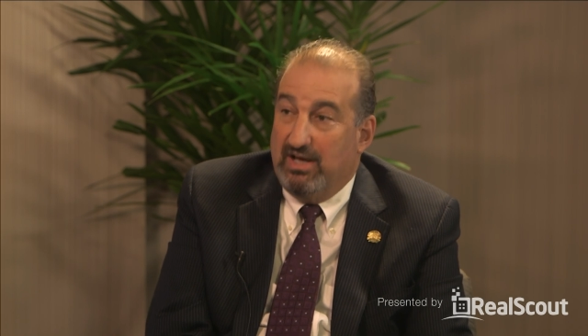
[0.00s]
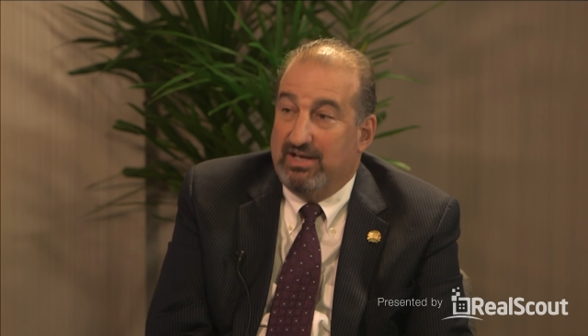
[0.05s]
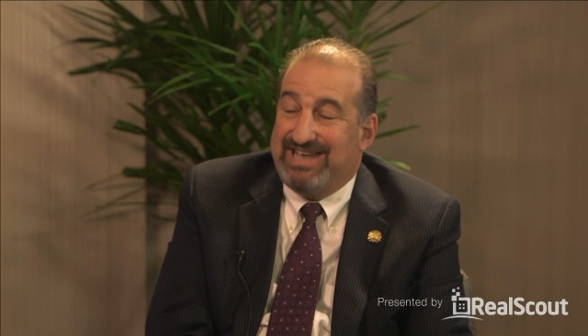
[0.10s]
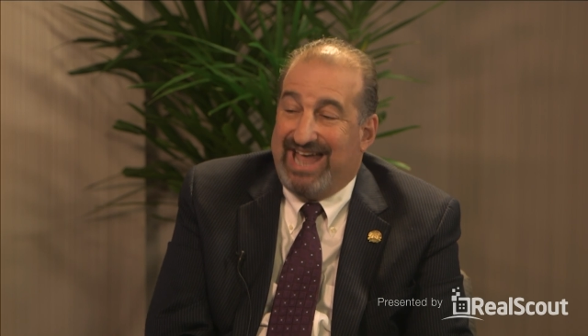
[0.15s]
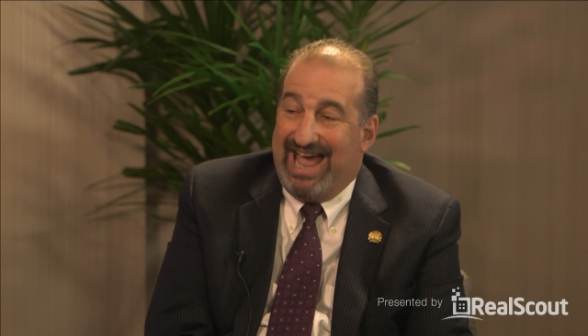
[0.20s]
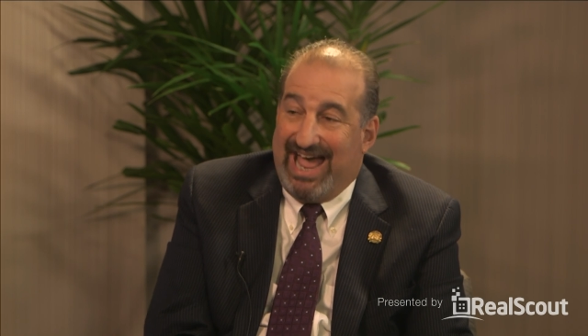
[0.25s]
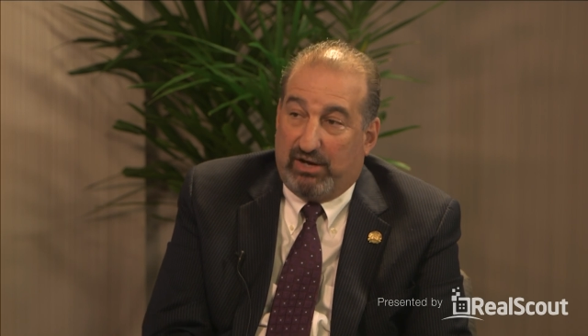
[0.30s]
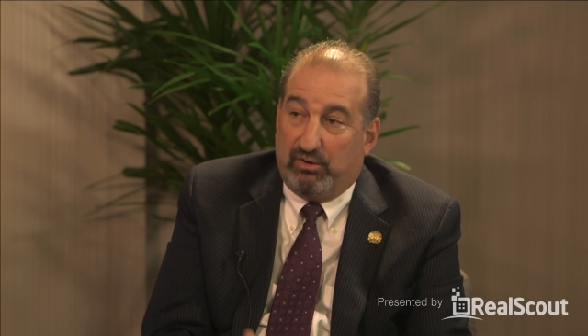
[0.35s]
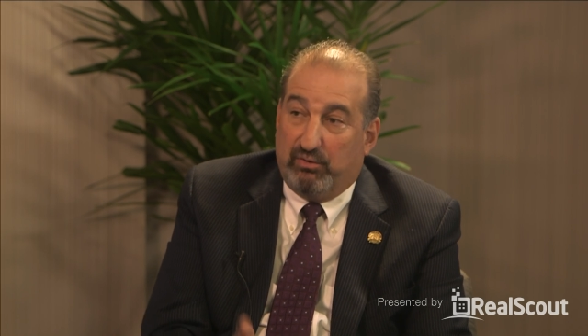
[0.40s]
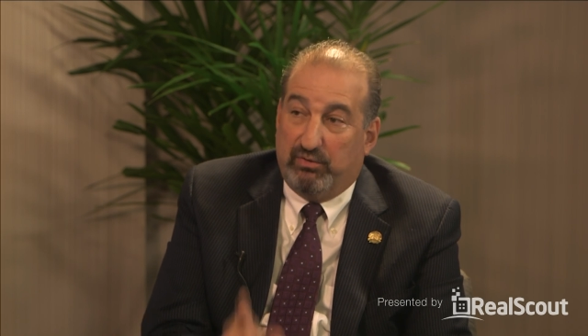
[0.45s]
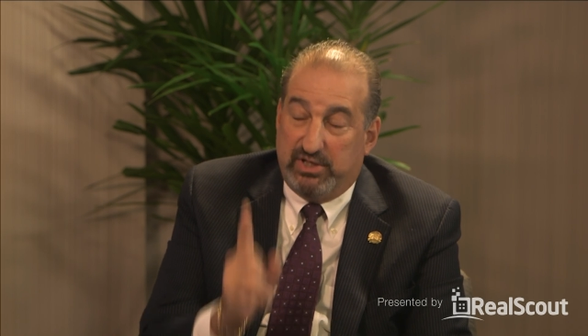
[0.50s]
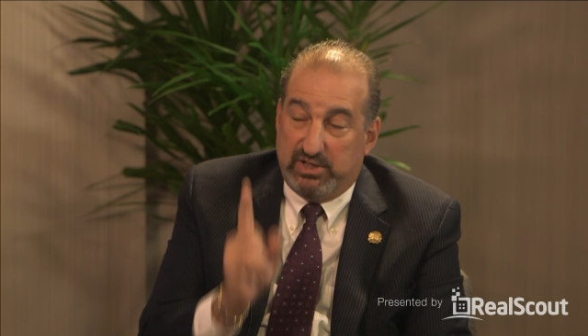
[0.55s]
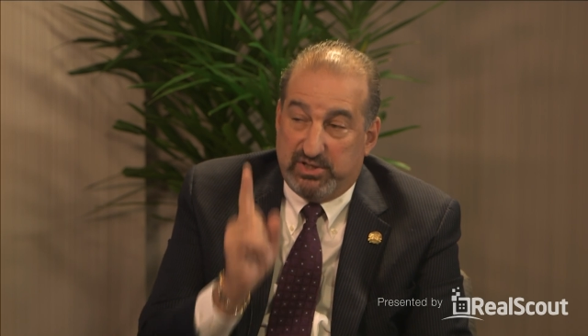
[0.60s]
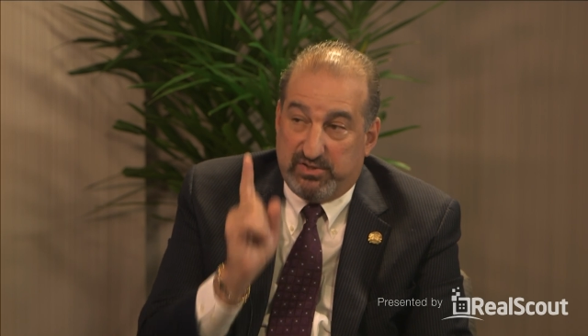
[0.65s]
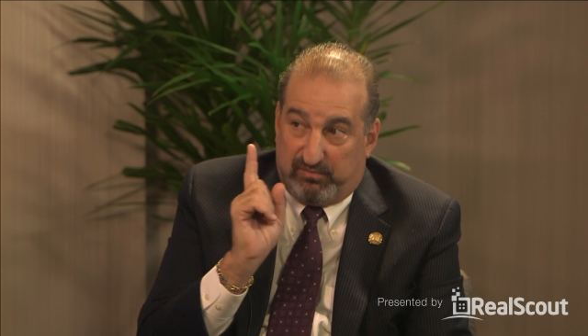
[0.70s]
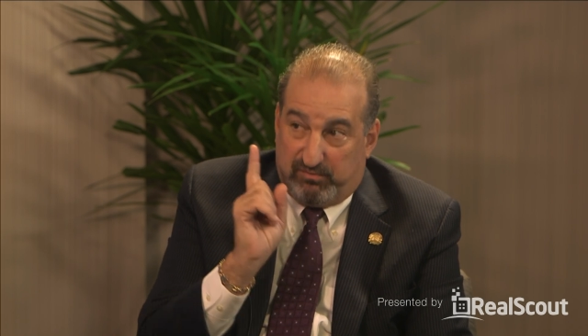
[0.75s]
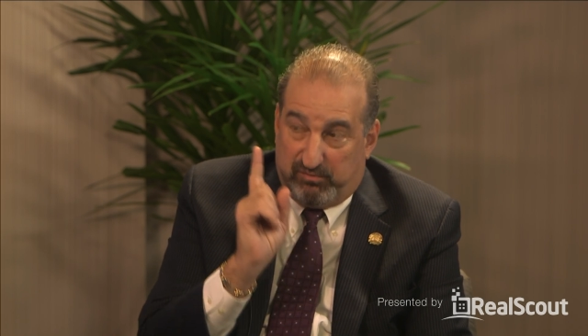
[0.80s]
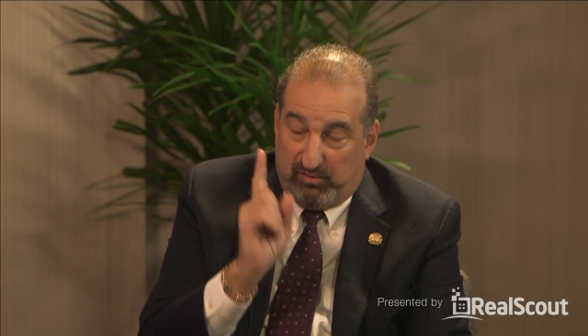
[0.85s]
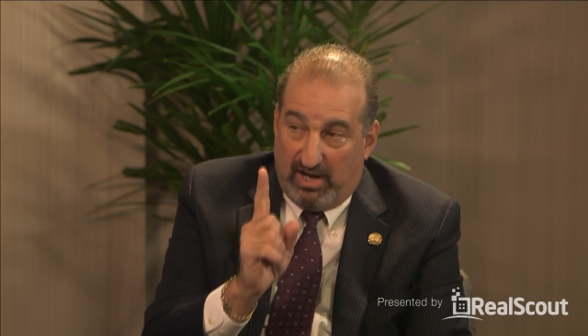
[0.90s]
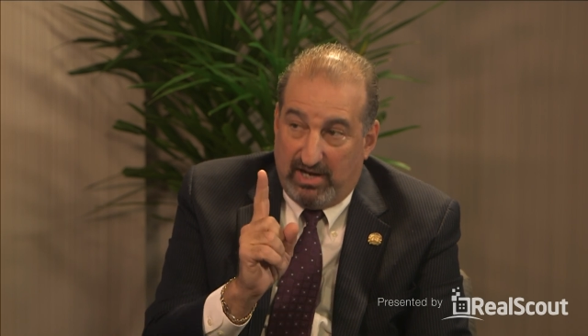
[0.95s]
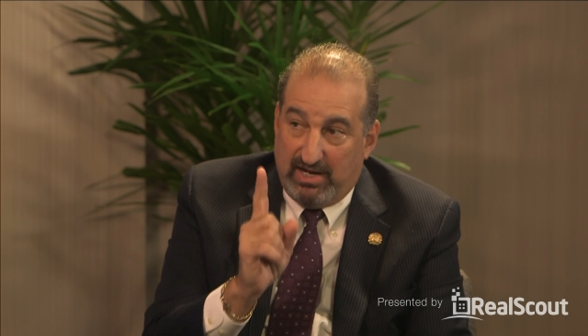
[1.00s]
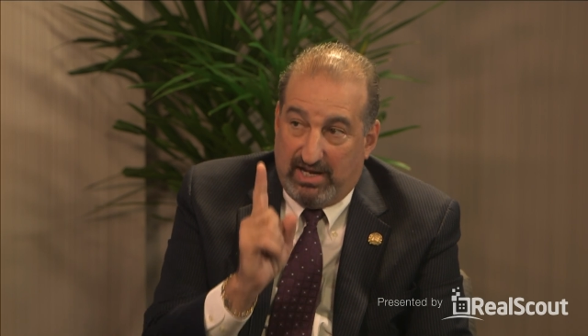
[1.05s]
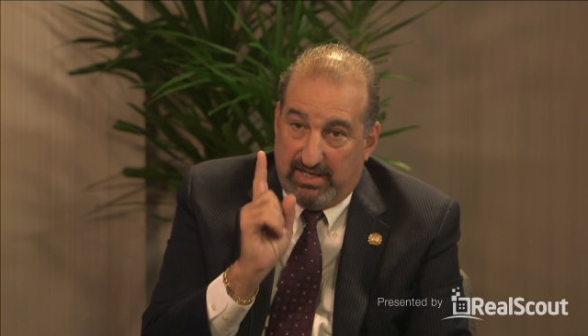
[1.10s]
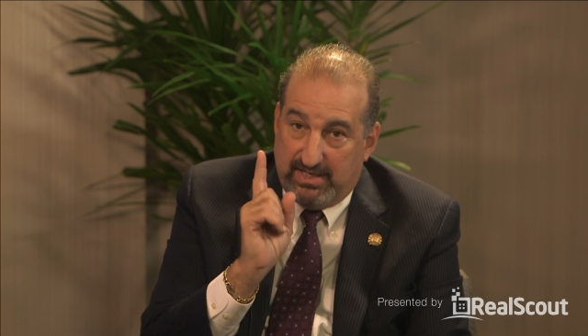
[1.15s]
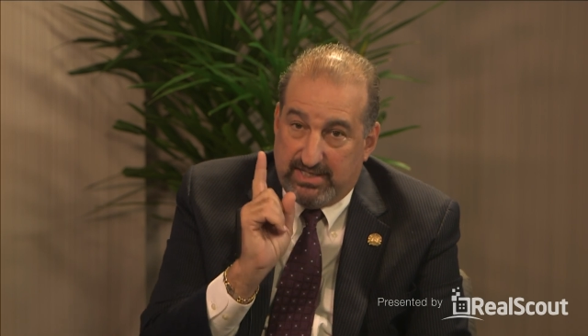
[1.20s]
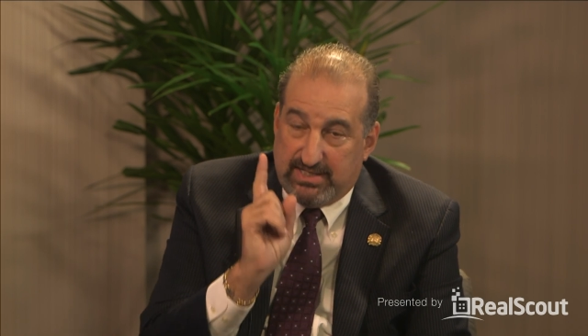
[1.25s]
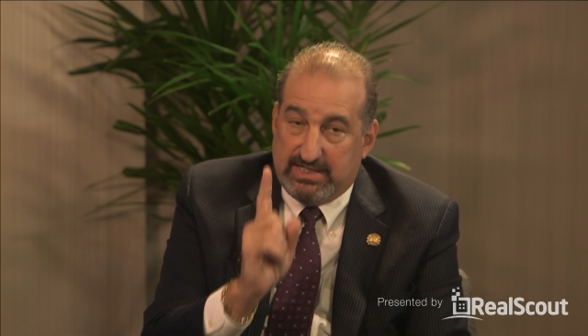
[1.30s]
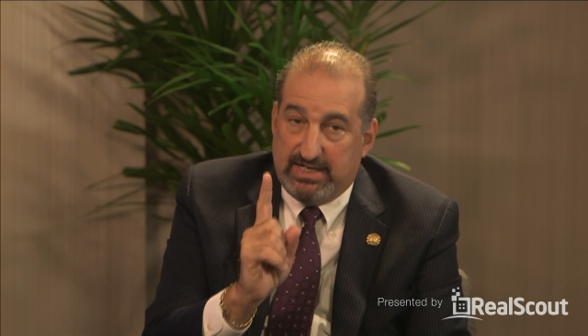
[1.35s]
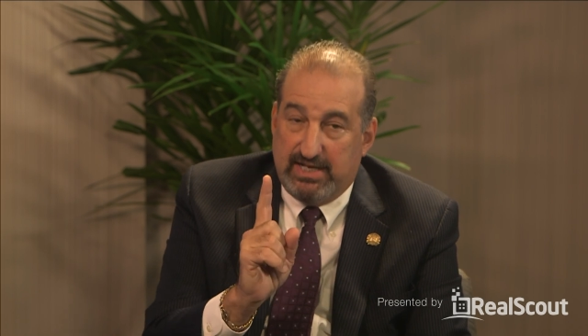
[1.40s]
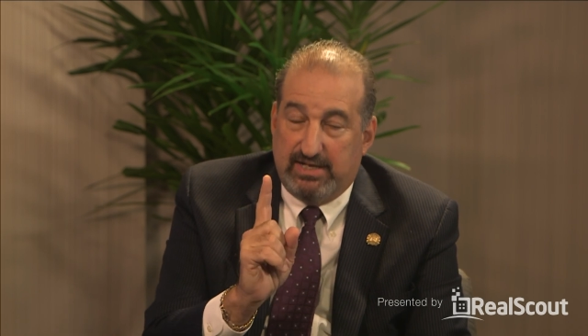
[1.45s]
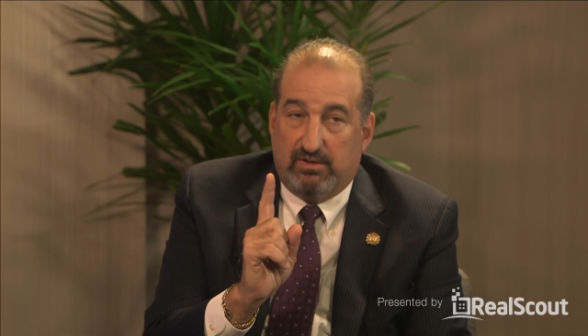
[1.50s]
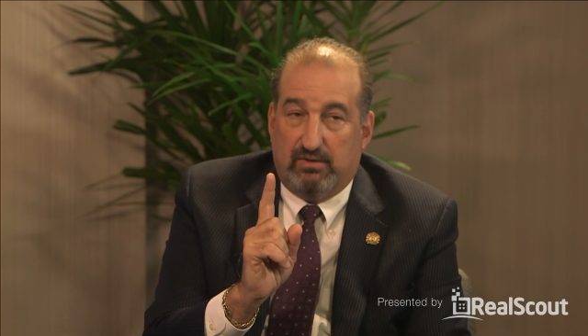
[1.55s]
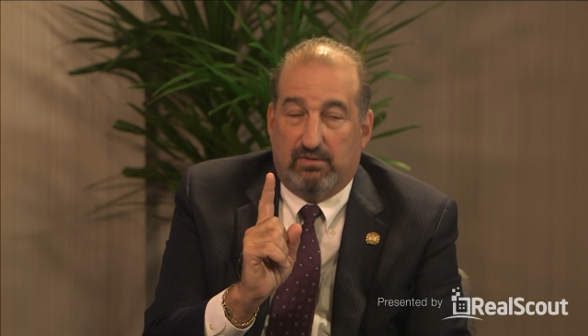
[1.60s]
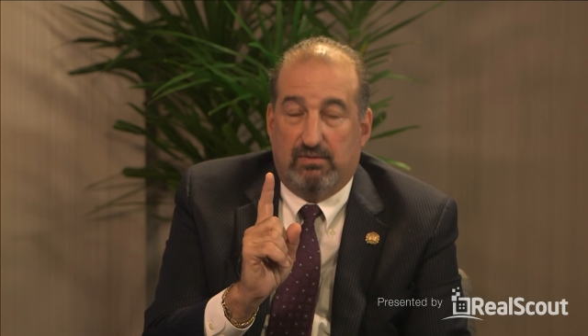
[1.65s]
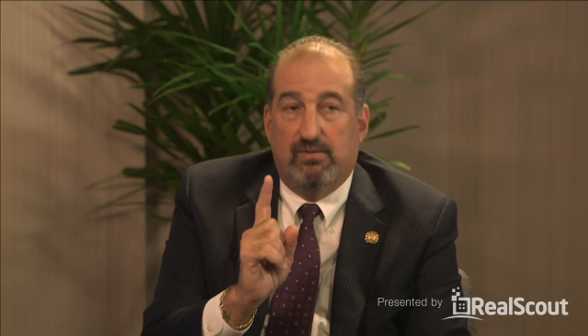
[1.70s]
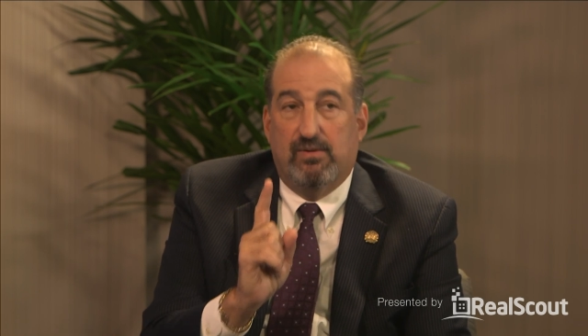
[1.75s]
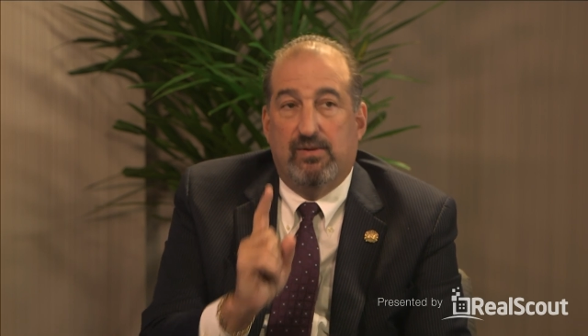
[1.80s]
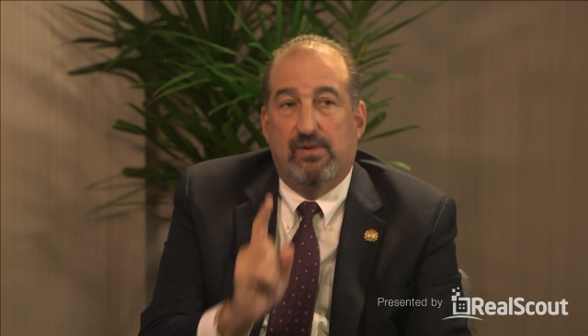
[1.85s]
tackle this front and center.